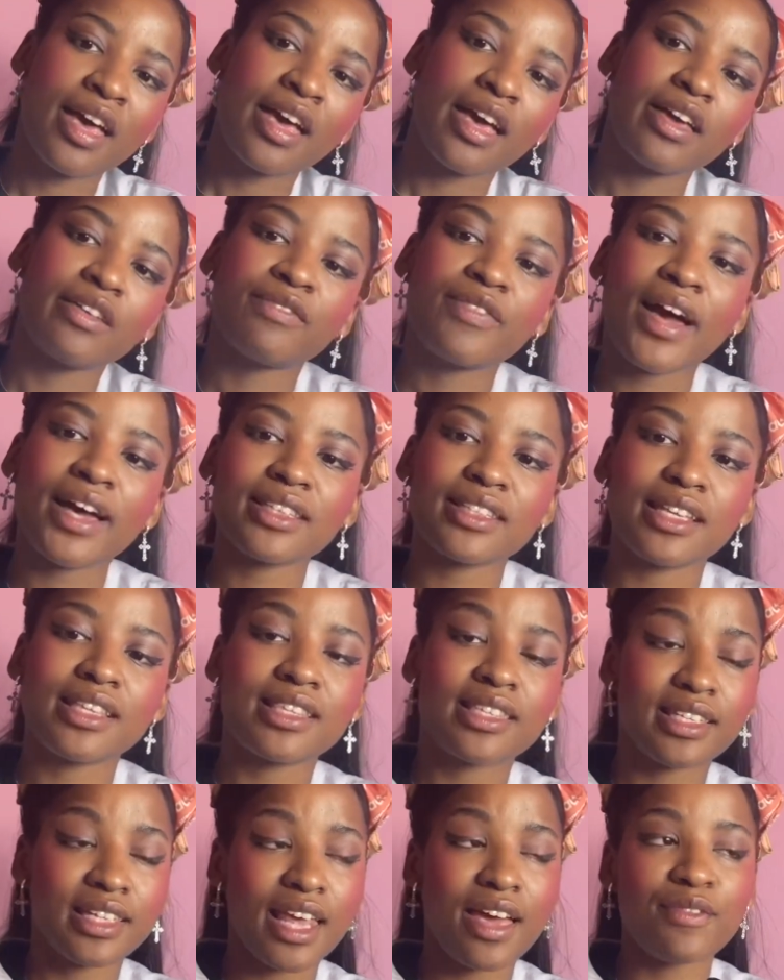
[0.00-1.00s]
In fact,
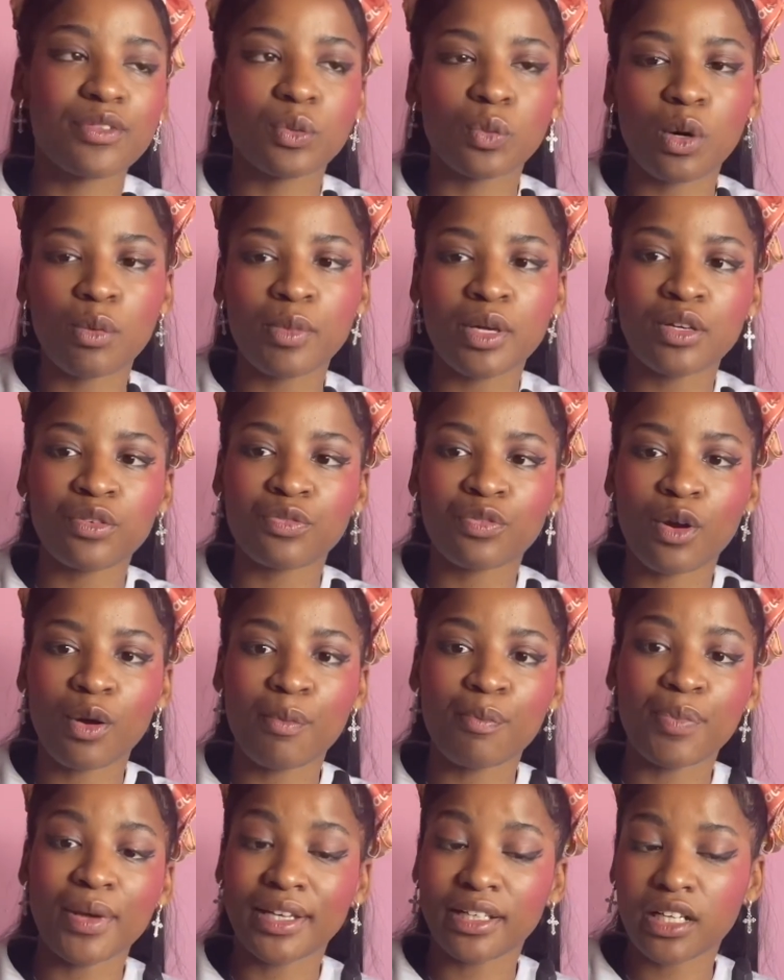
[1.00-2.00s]
enslaved women
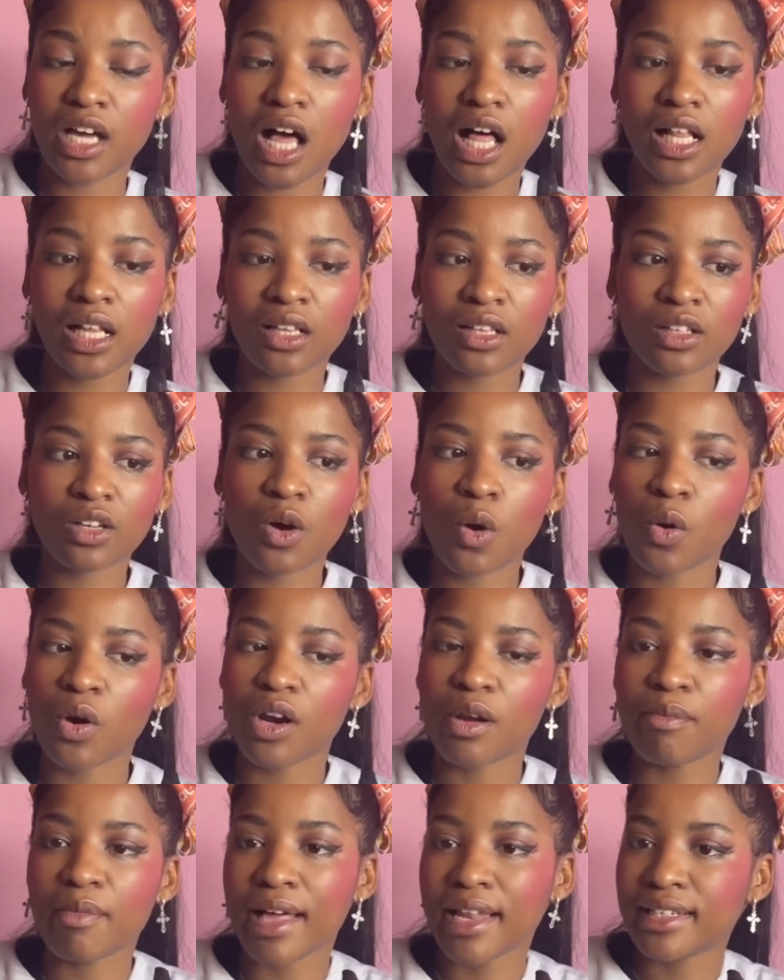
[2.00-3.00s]
from Bengal,
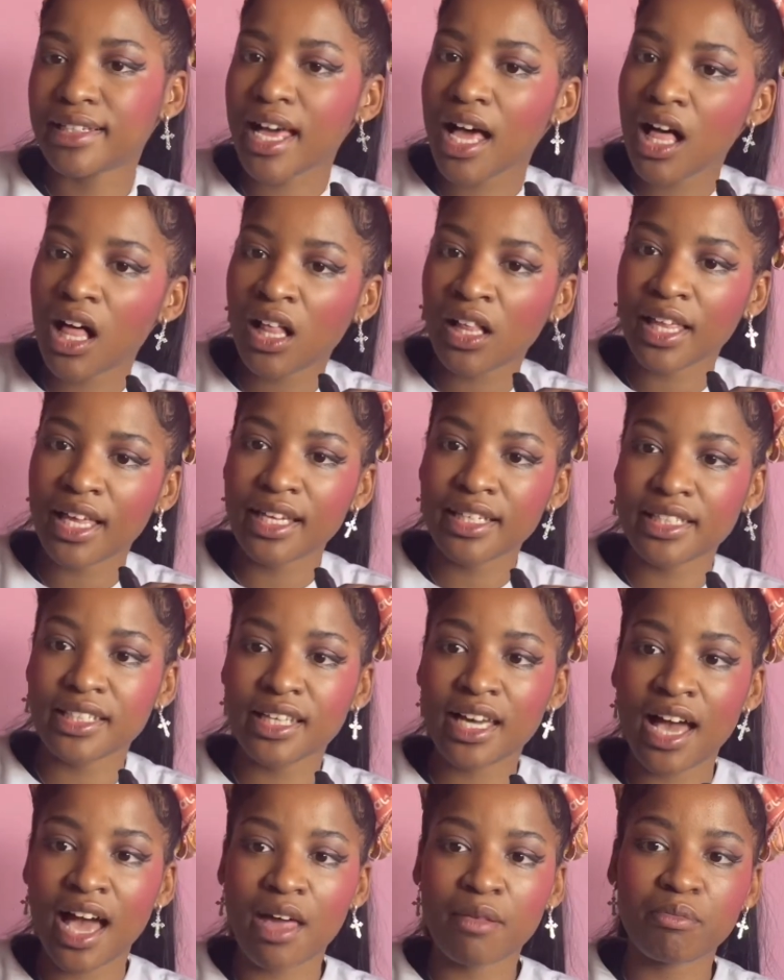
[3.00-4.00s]
Coromandel,
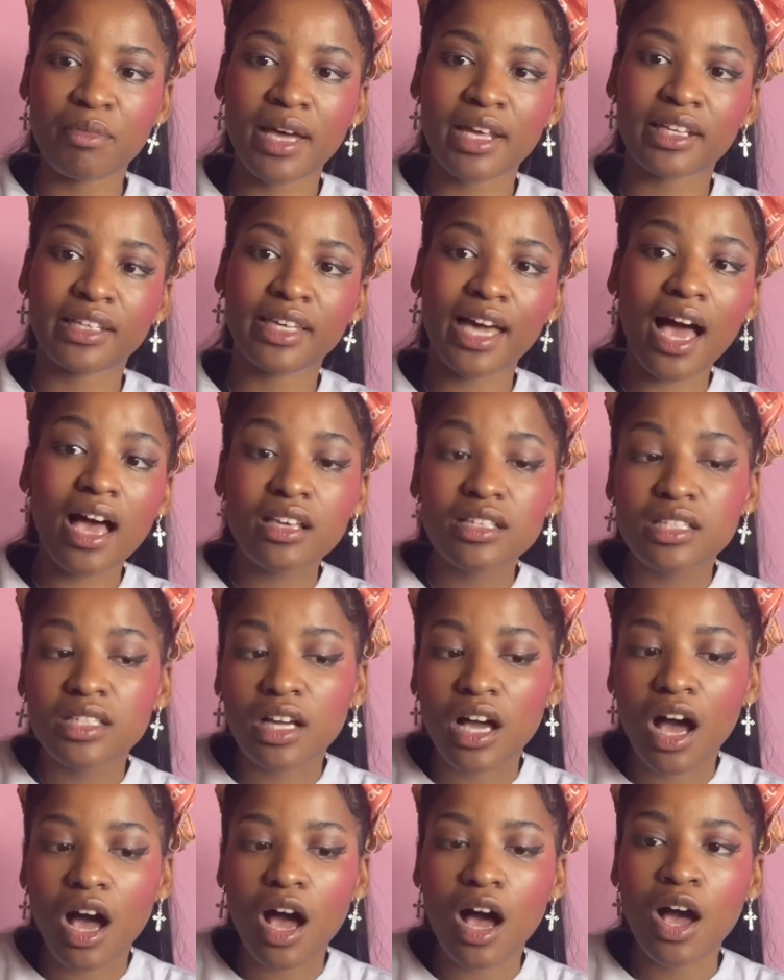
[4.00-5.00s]
India, and
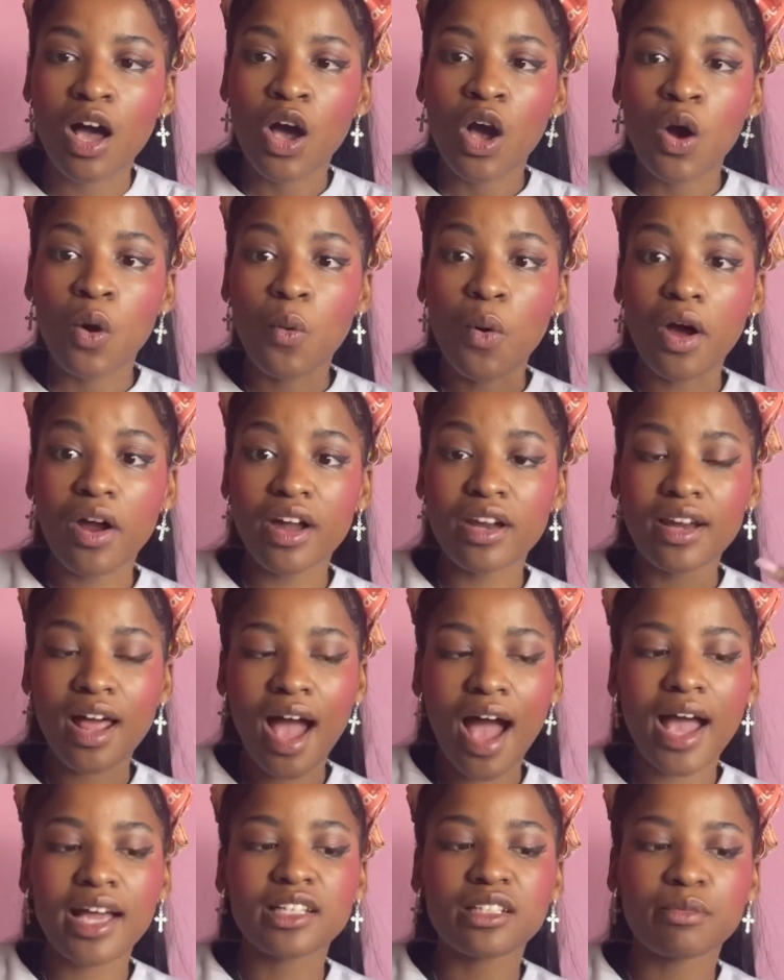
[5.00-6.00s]
Madagascar were in
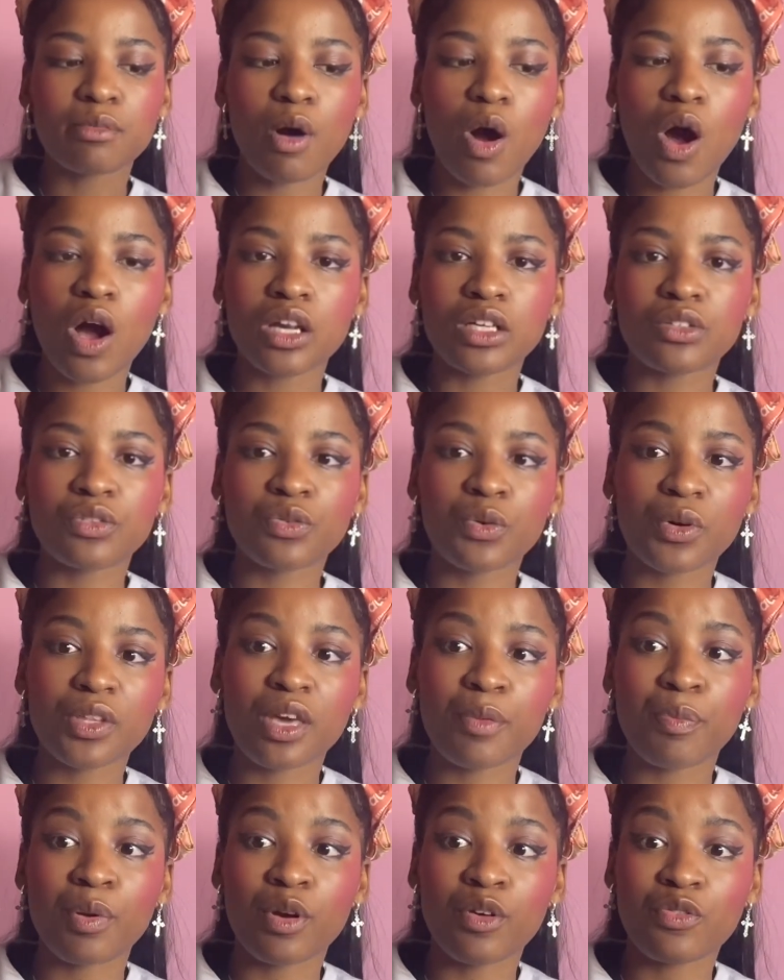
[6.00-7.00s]
high demand for
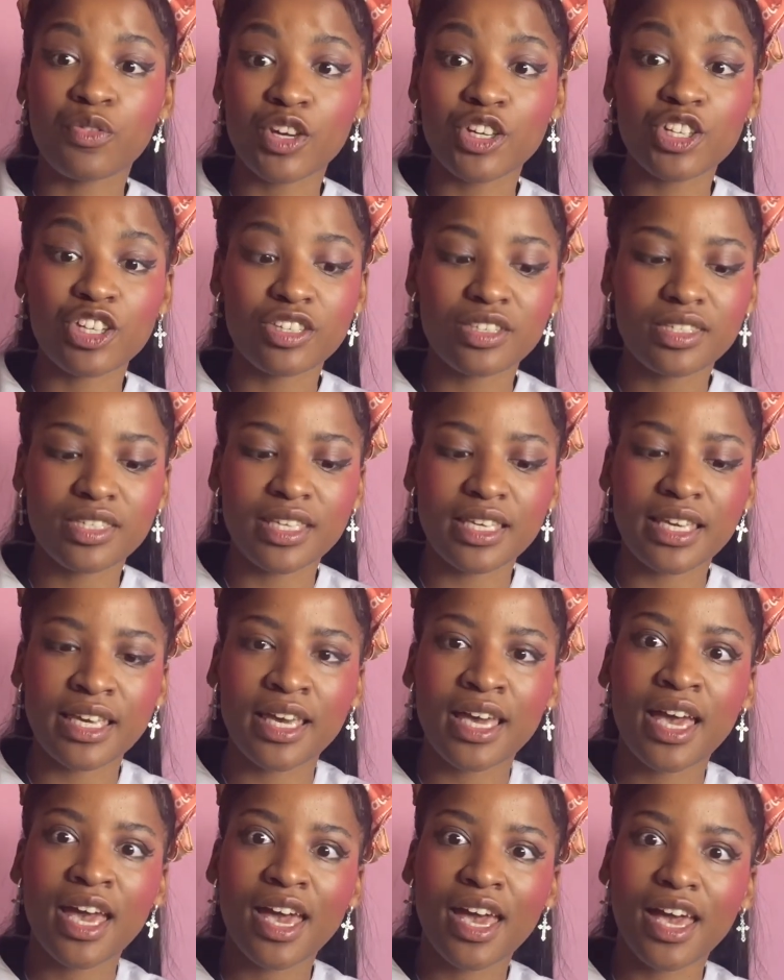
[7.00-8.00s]
their
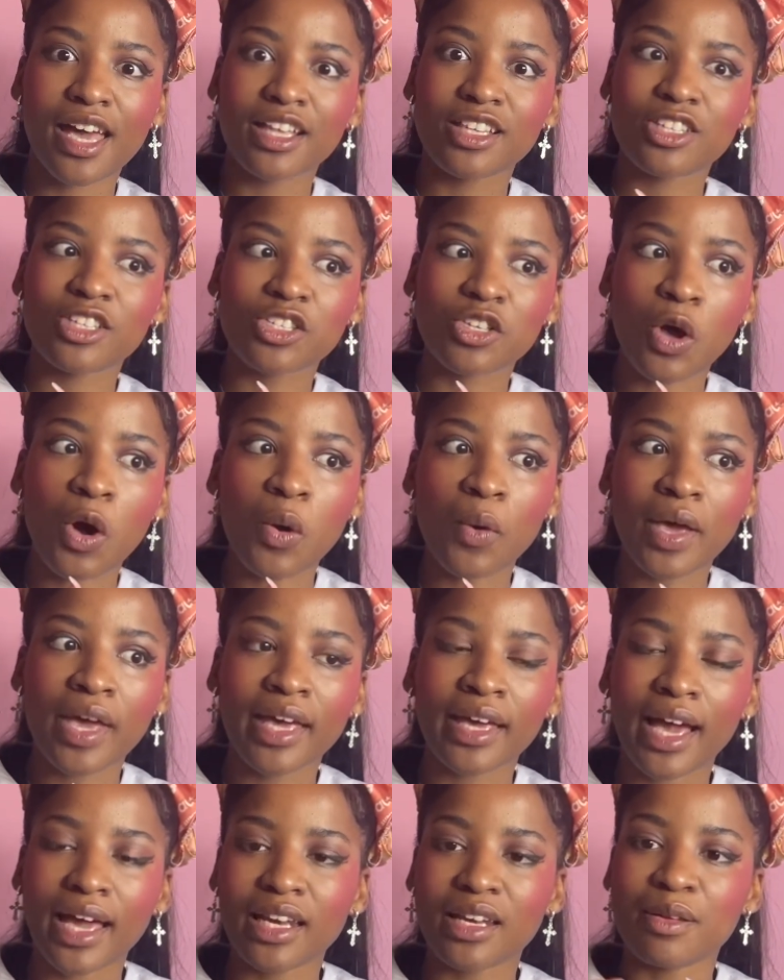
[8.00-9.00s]
proficiency in
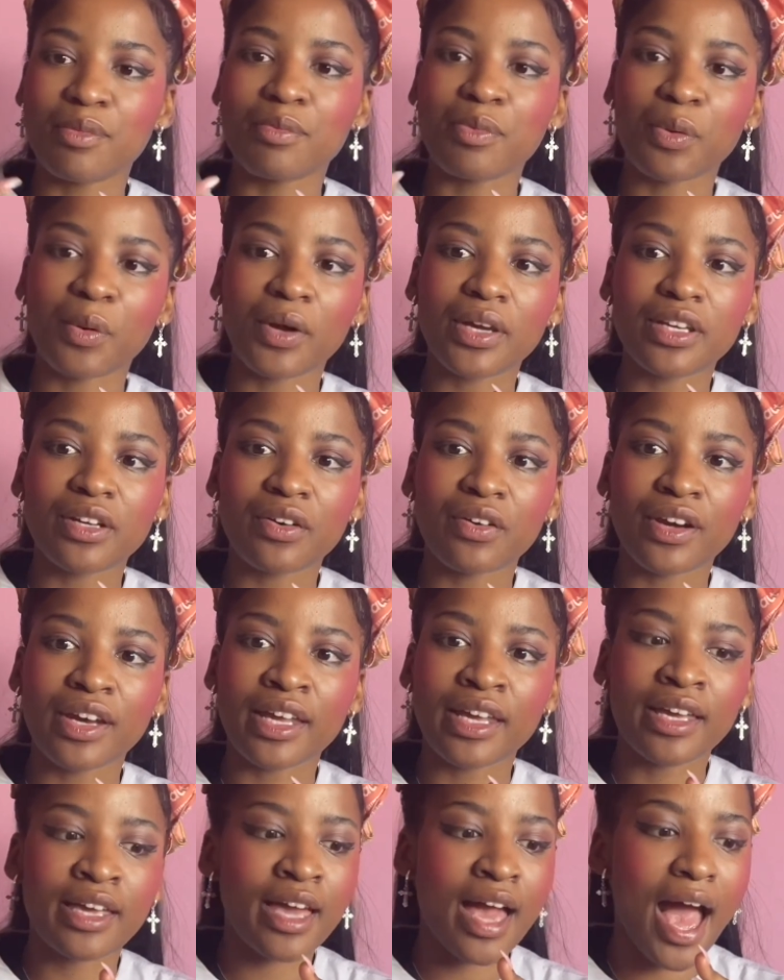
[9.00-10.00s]
sewing and
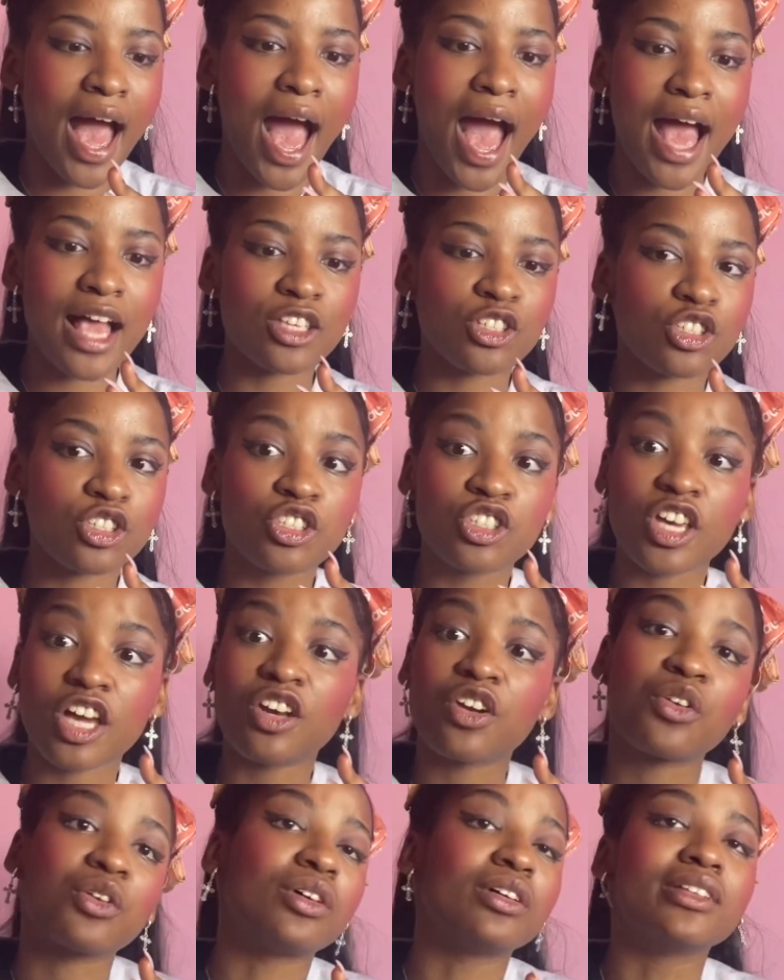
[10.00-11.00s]
embroidery and just
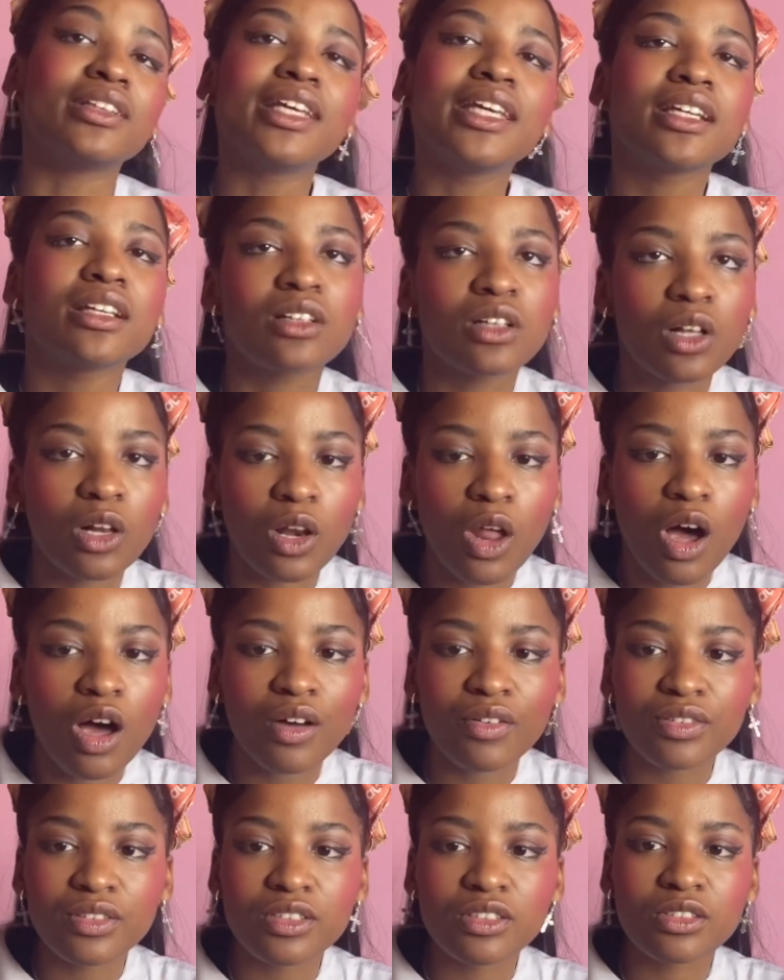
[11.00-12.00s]
general needle
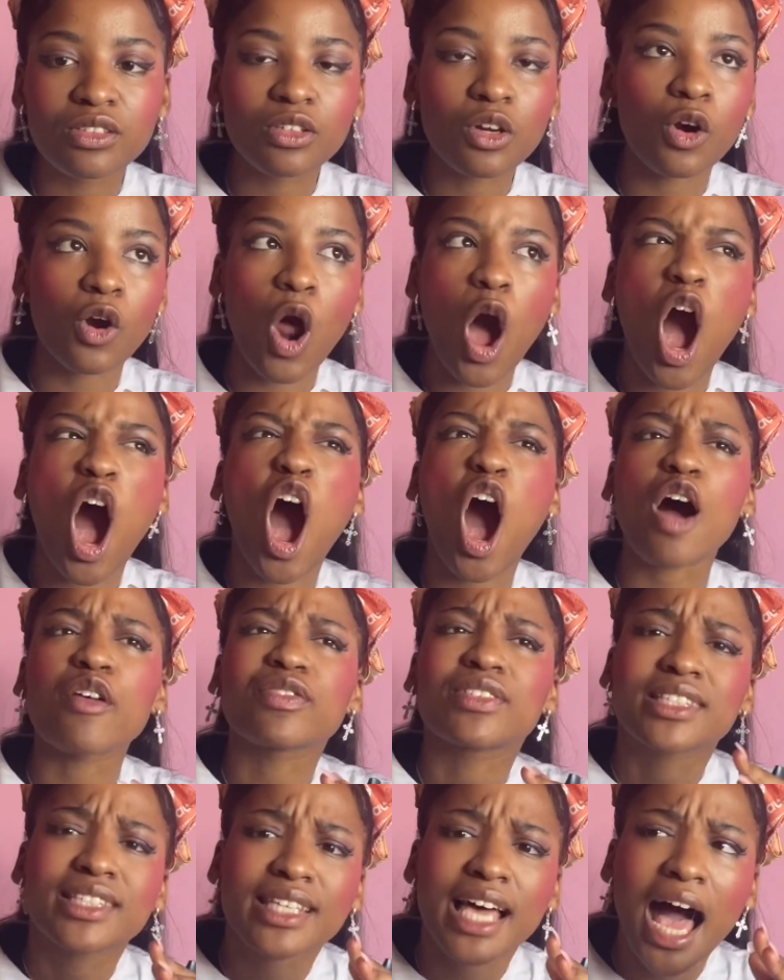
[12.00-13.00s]

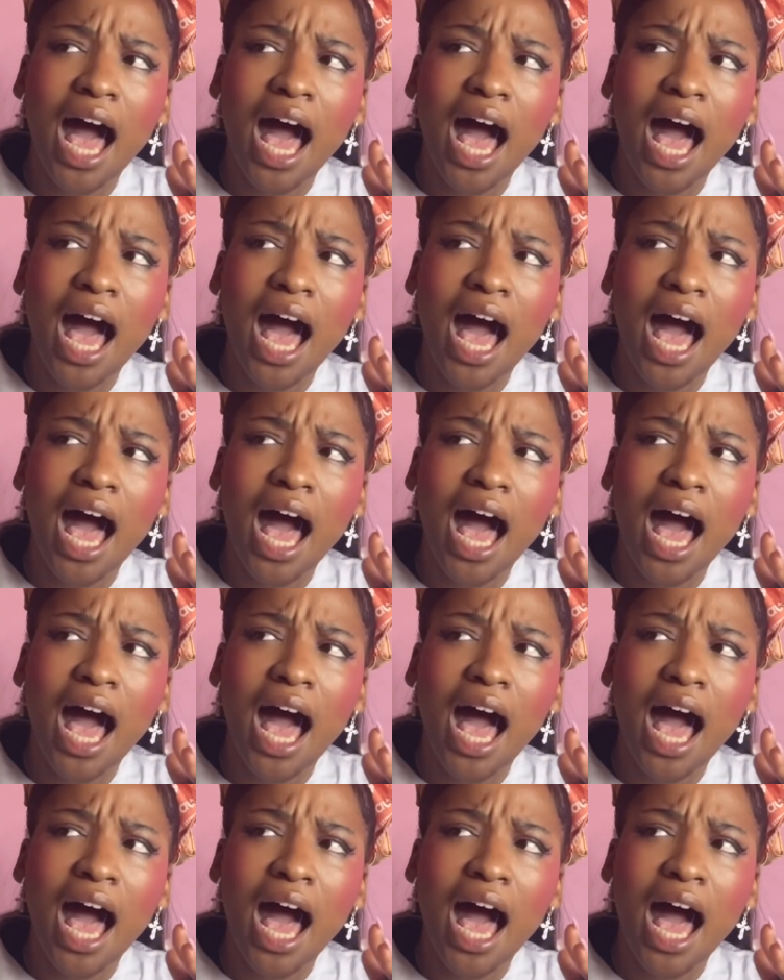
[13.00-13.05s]
crafts.